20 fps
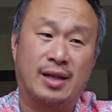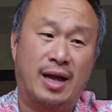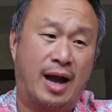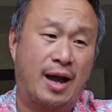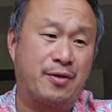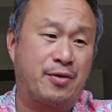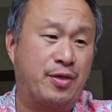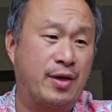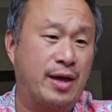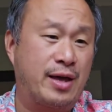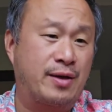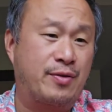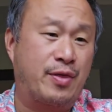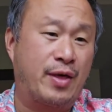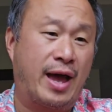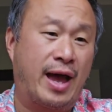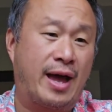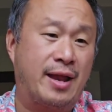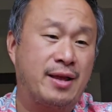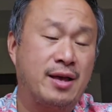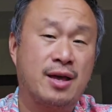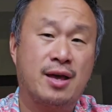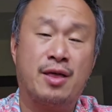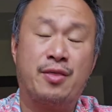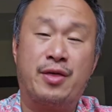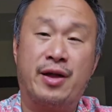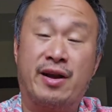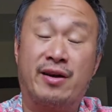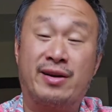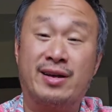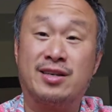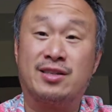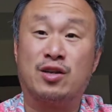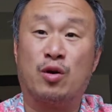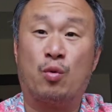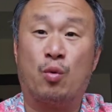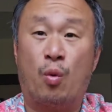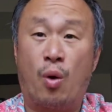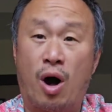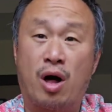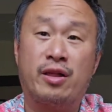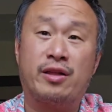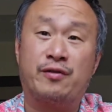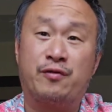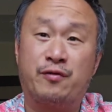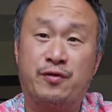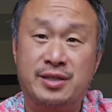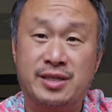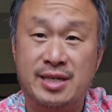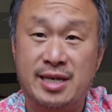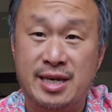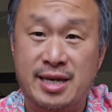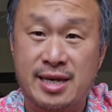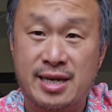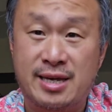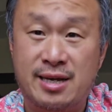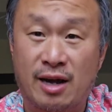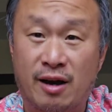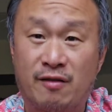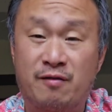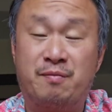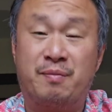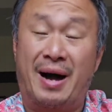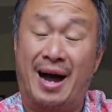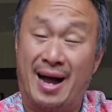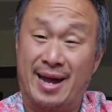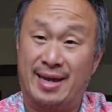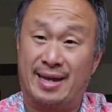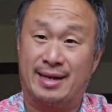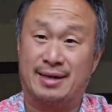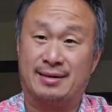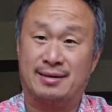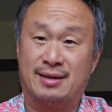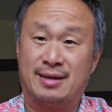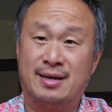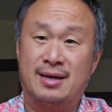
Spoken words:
I think that there is a wallet fatigue of buying.